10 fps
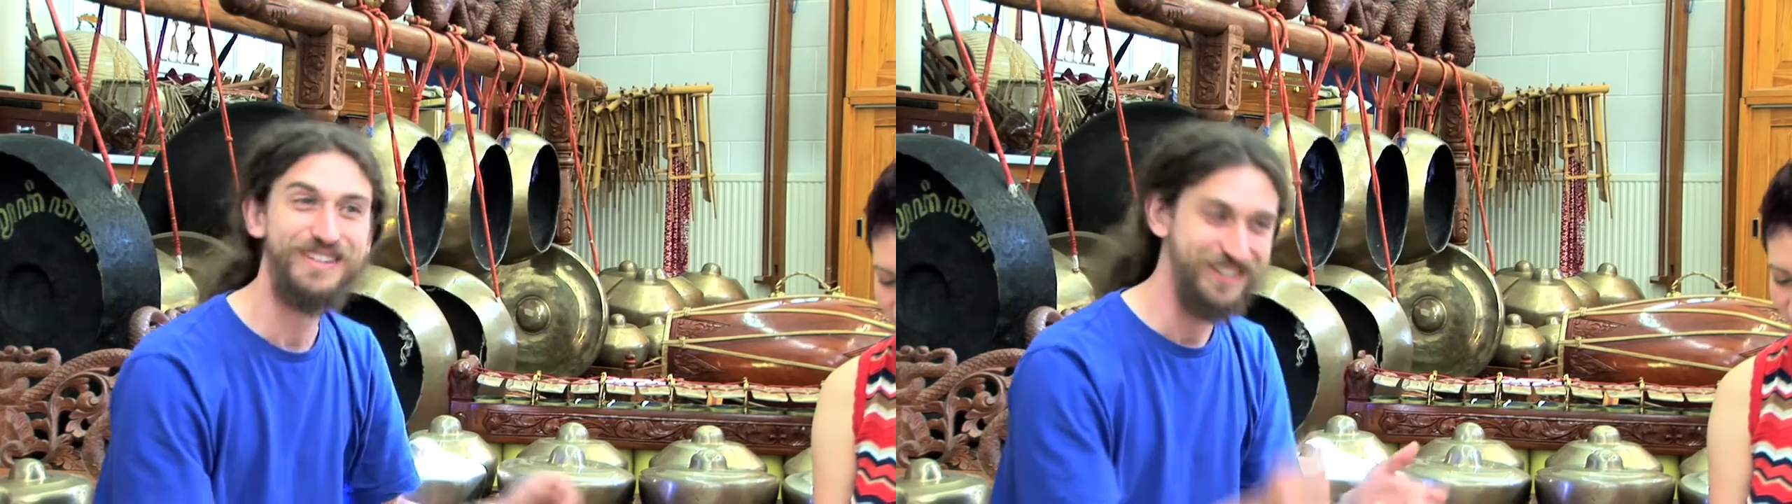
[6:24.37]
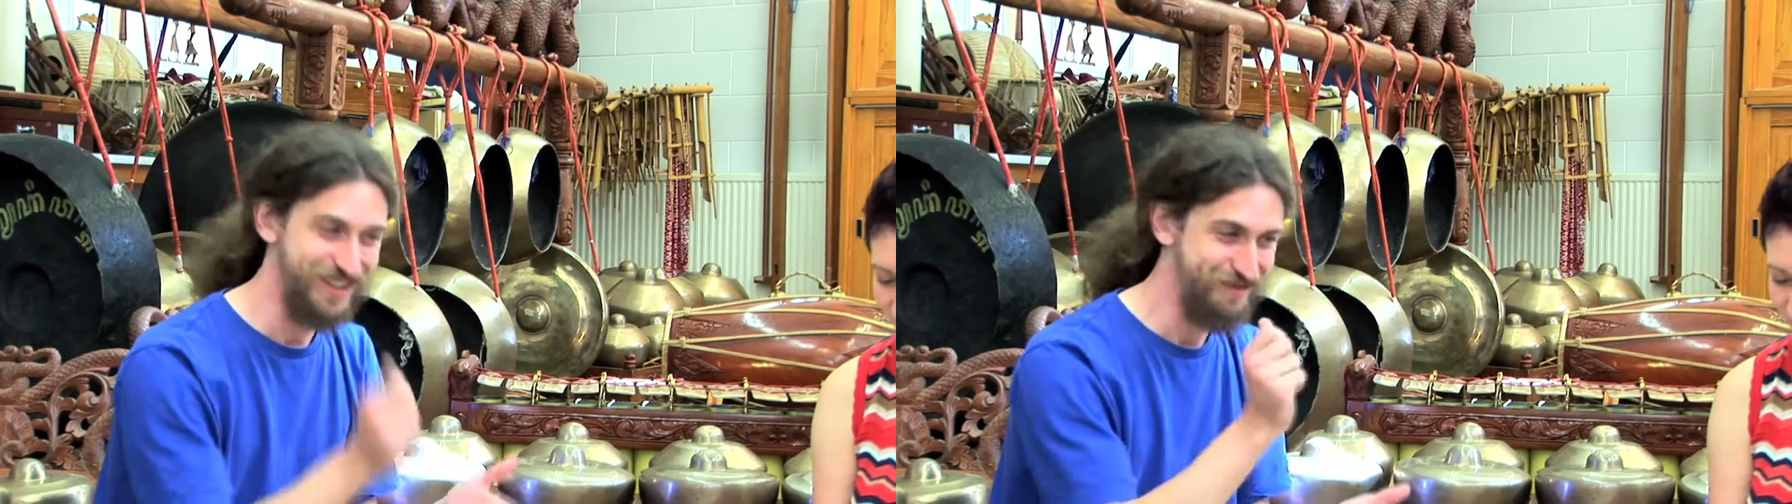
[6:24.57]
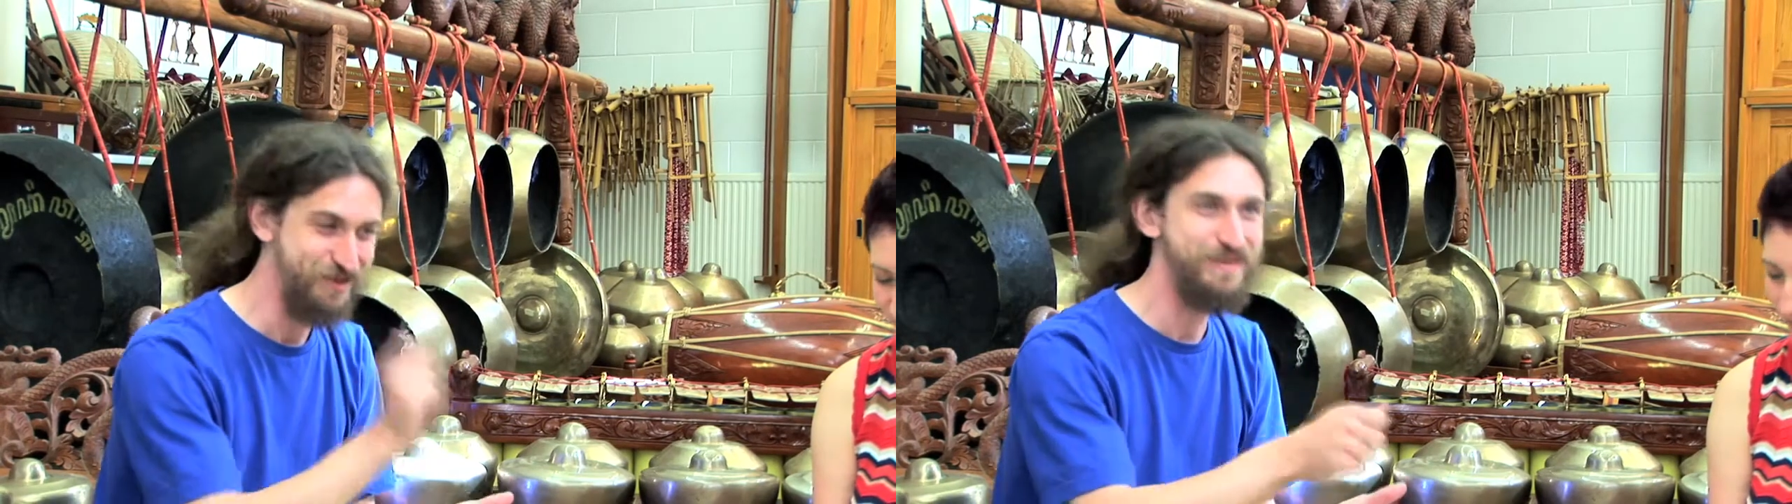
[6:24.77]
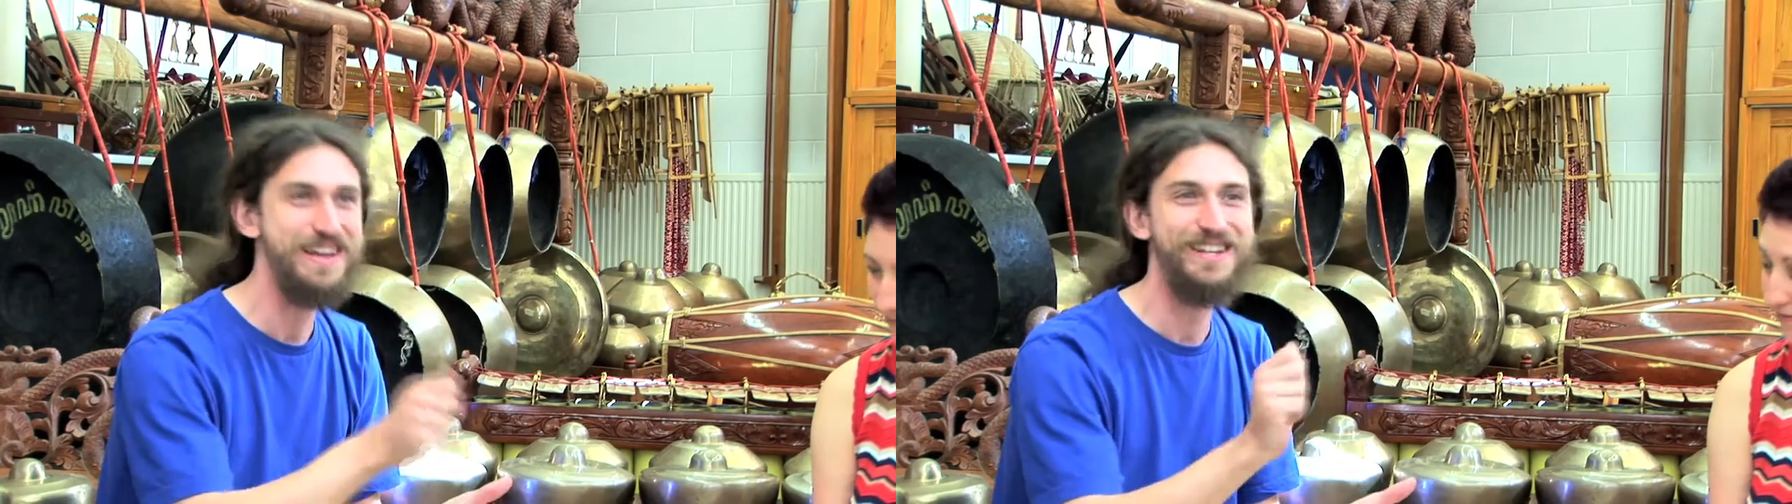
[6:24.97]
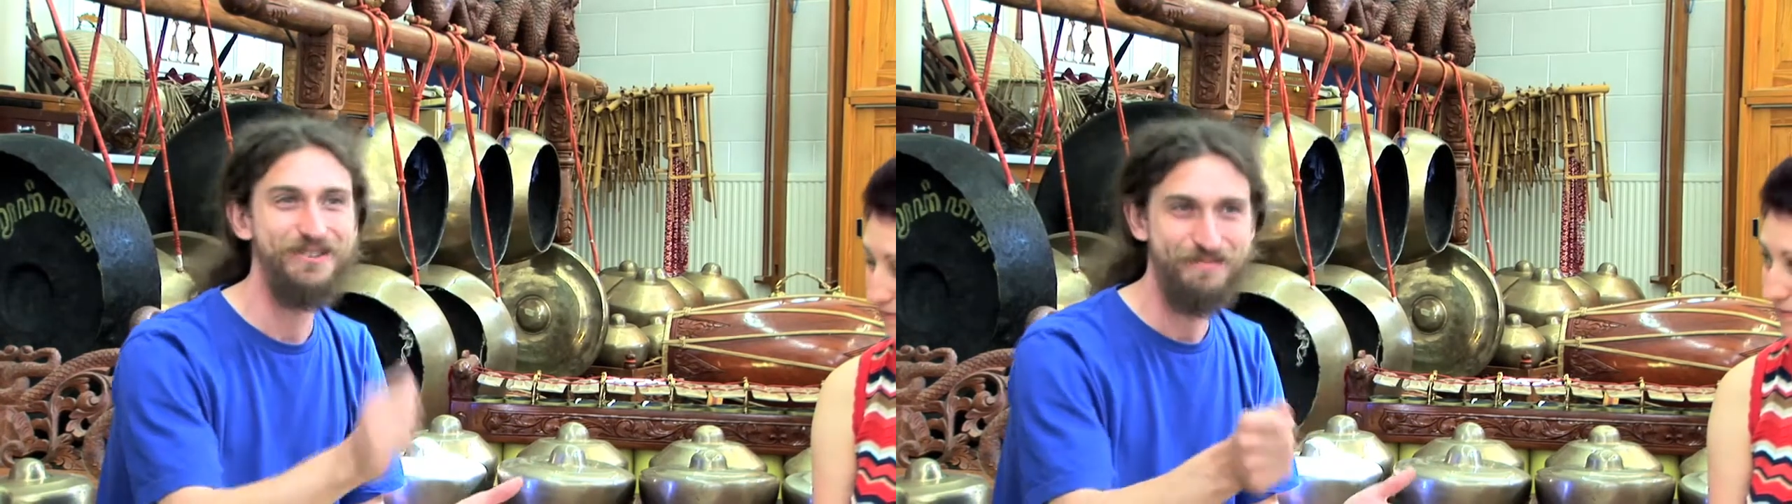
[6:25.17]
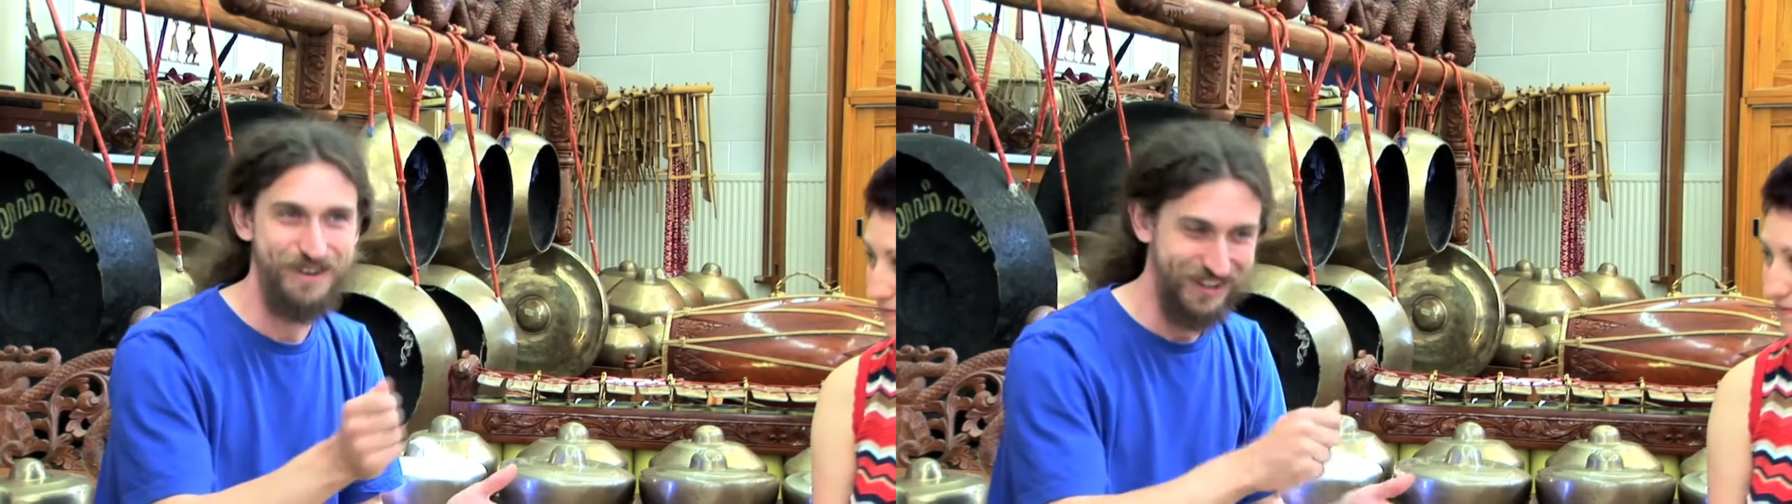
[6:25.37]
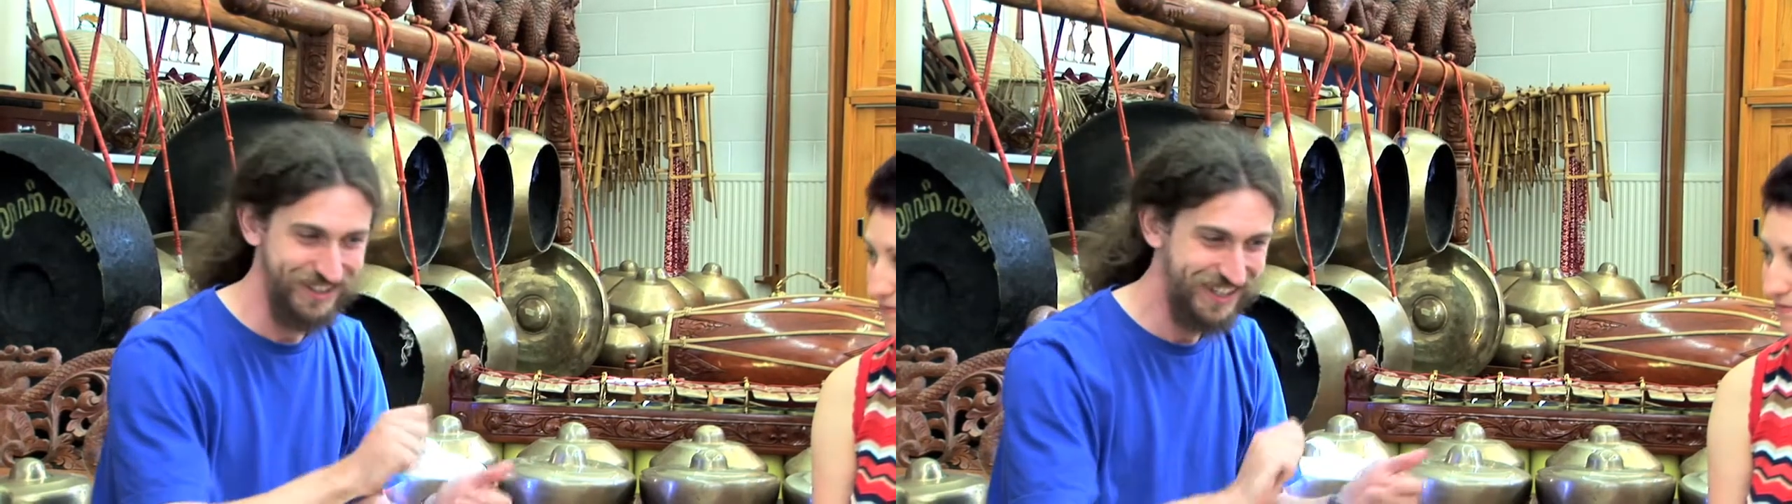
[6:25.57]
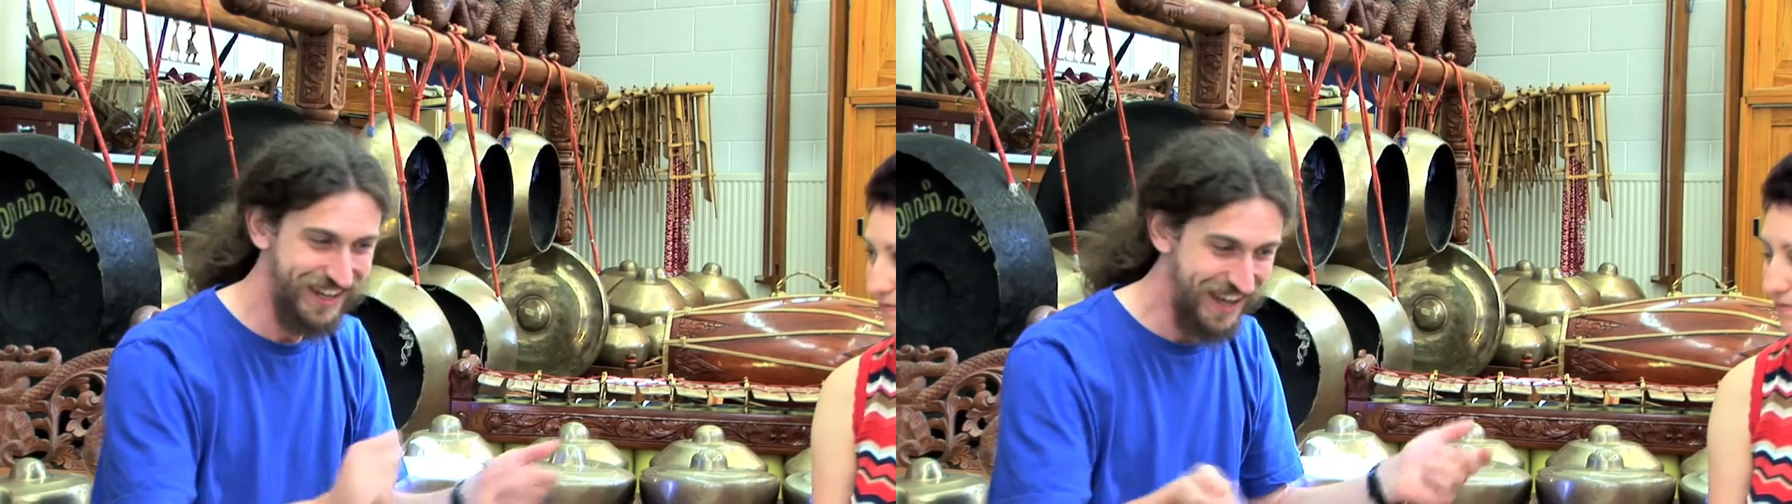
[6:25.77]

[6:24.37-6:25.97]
time you're playing your part,